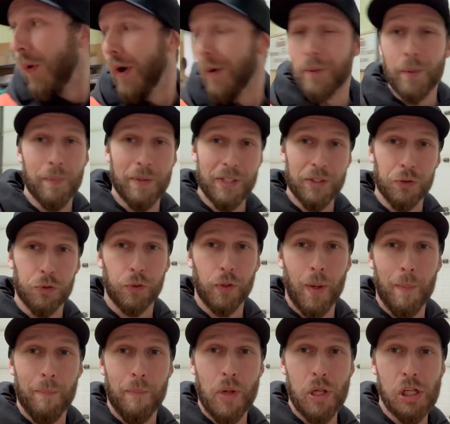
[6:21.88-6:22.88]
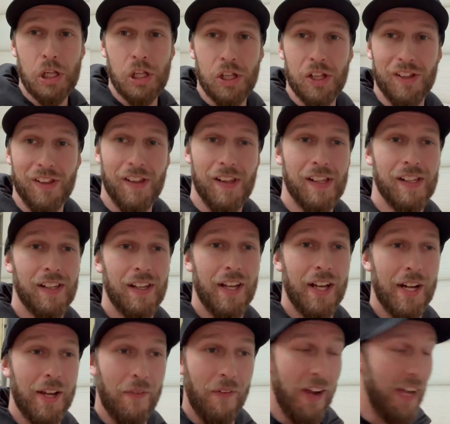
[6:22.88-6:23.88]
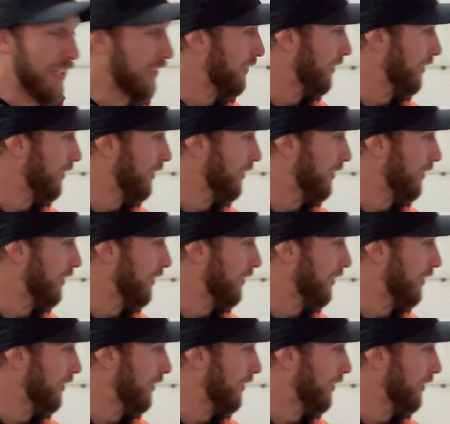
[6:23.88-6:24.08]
gonna be in trouble. Anyways, I